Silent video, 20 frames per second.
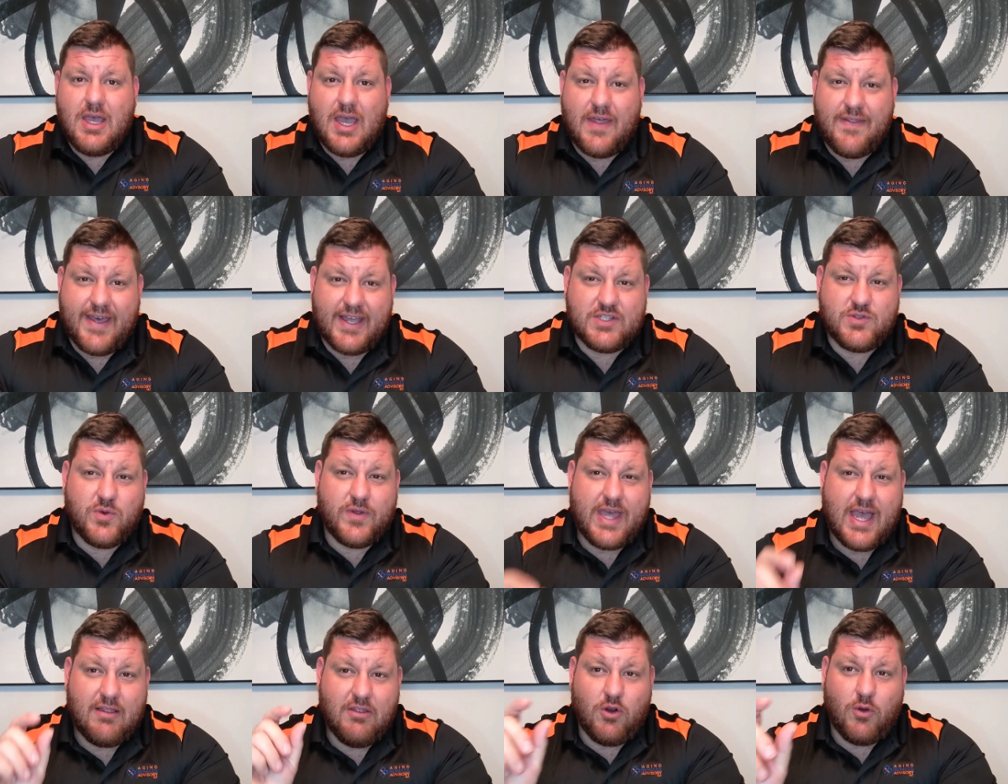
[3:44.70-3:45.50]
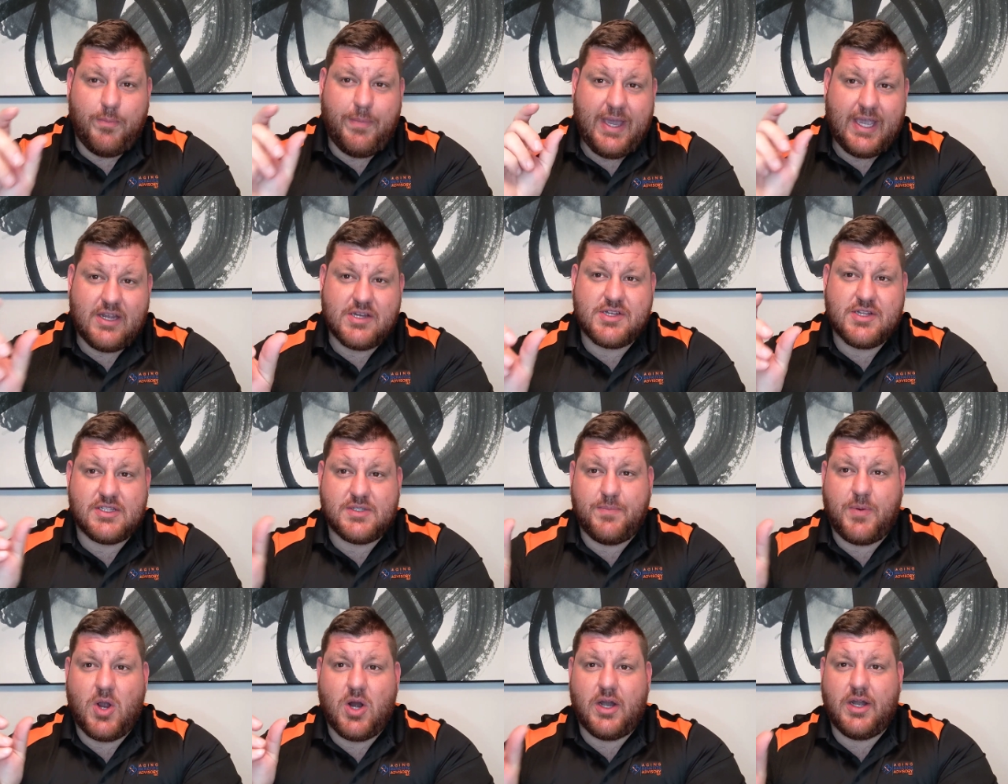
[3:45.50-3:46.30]
And that's where that little
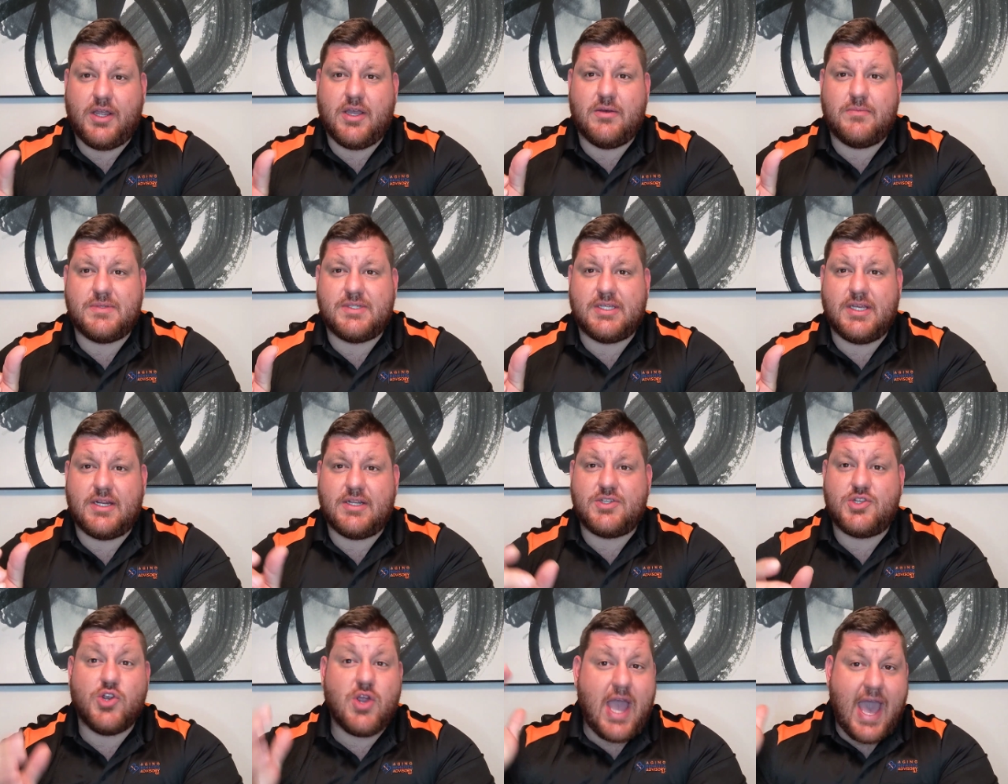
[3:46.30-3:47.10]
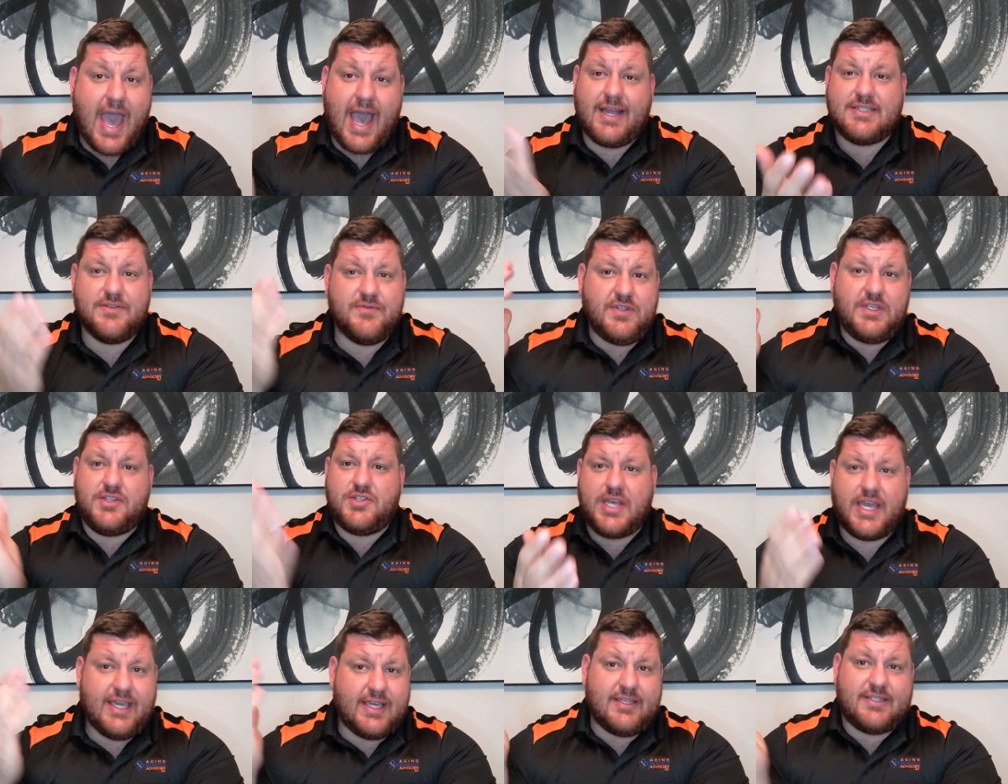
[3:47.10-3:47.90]
patience part comes in, is you're actively
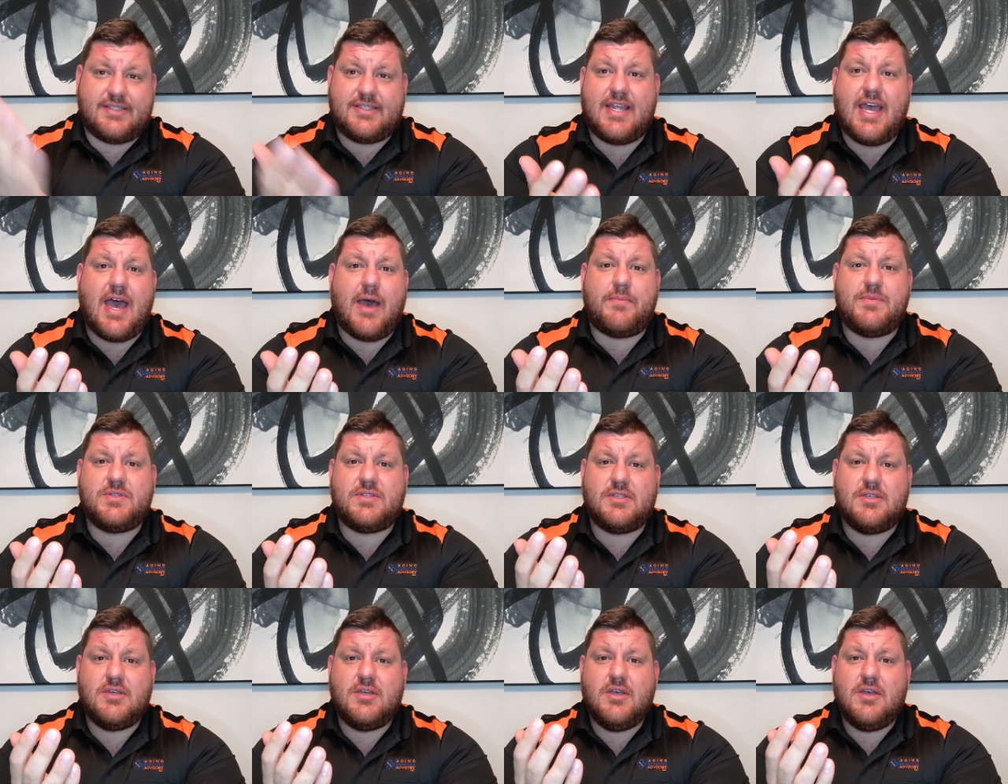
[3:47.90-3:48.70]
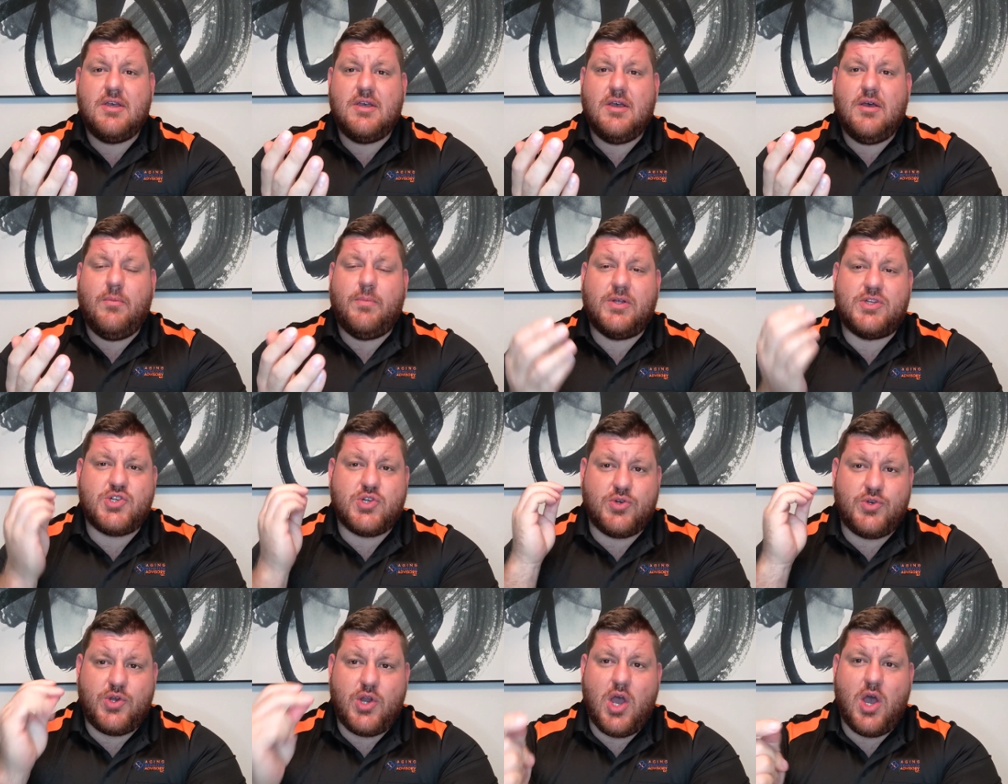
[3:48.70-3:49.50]
taking steps, but
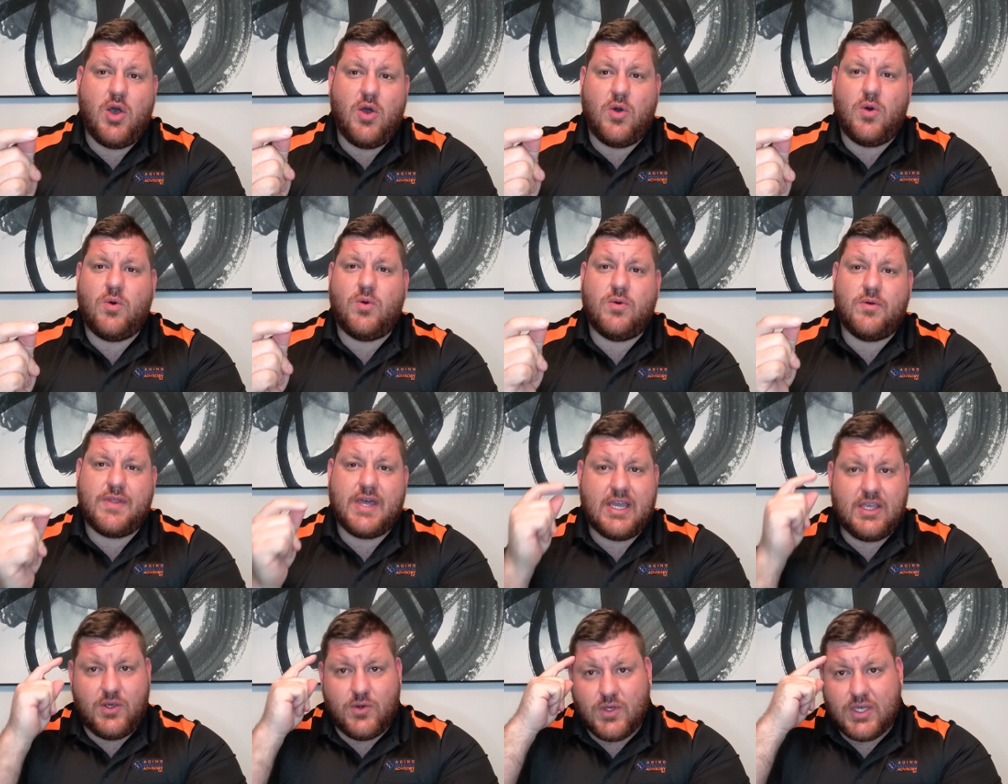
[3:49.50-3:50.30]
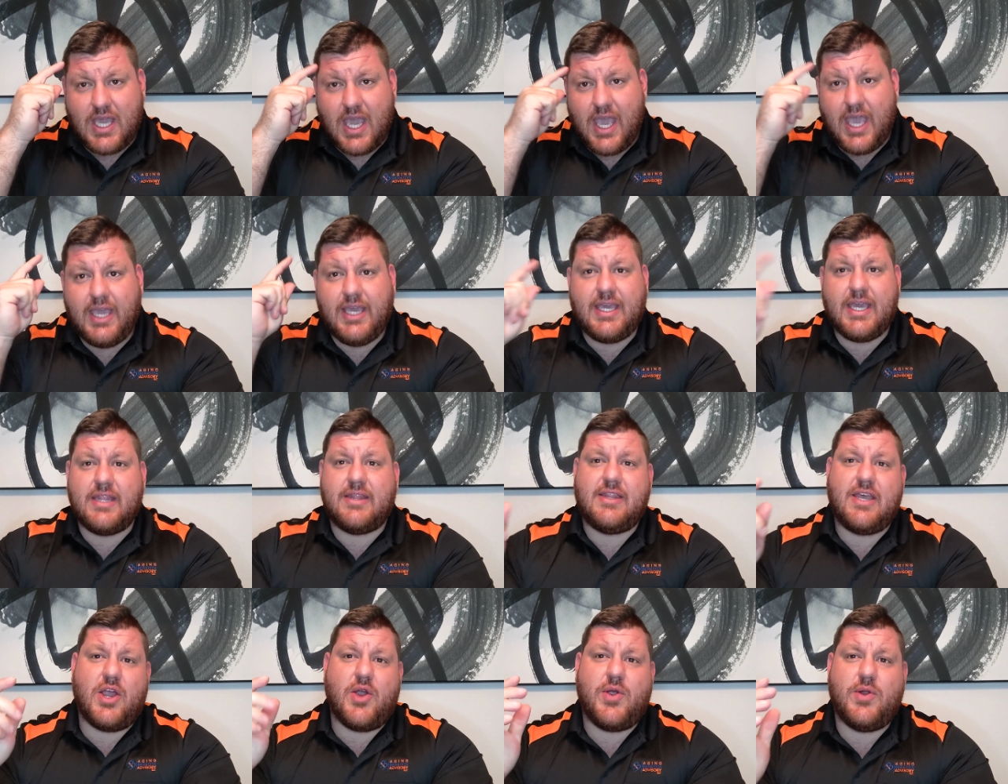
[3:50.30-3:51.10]
you know that you can't
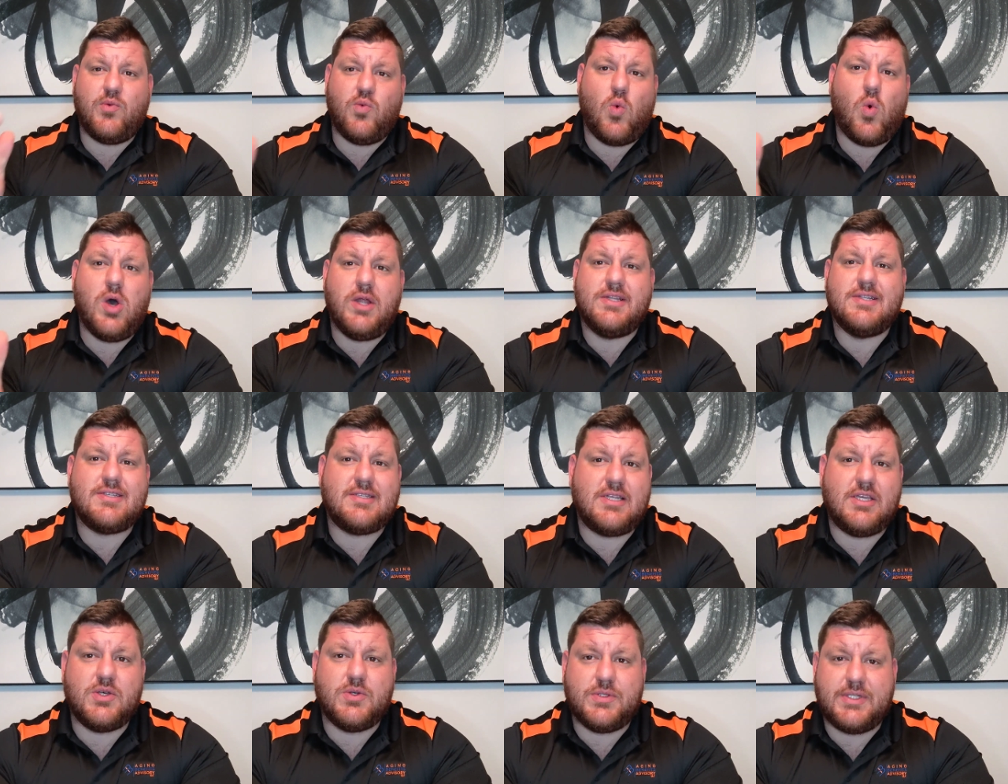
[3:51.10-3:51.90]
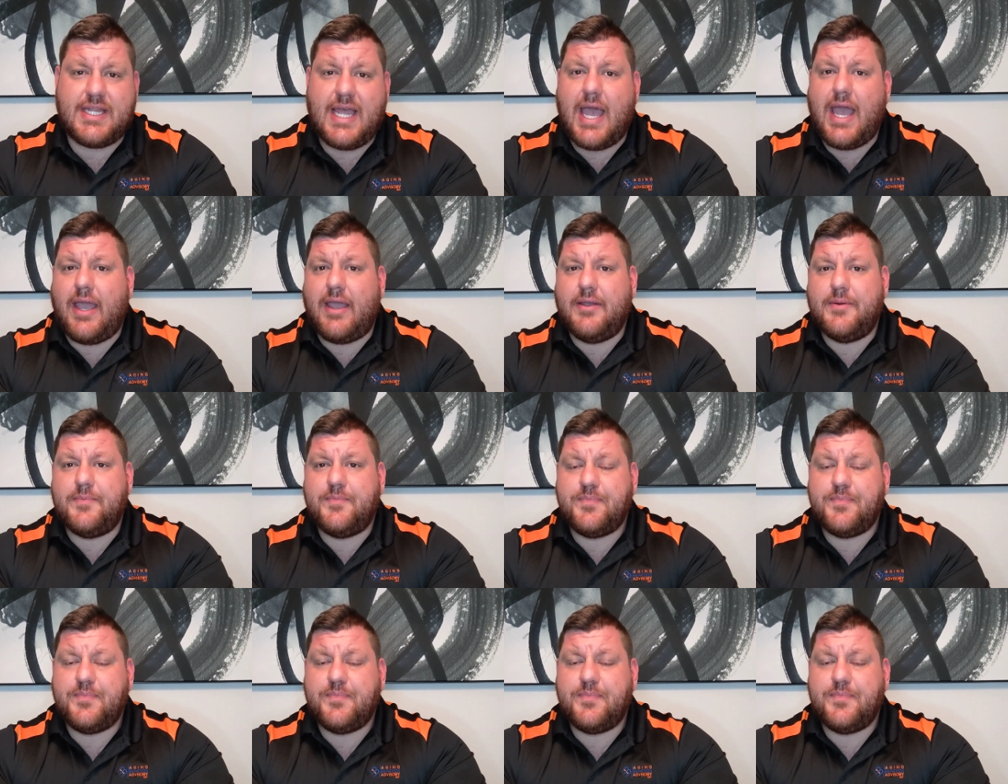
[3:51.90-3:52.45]
get there in one single day.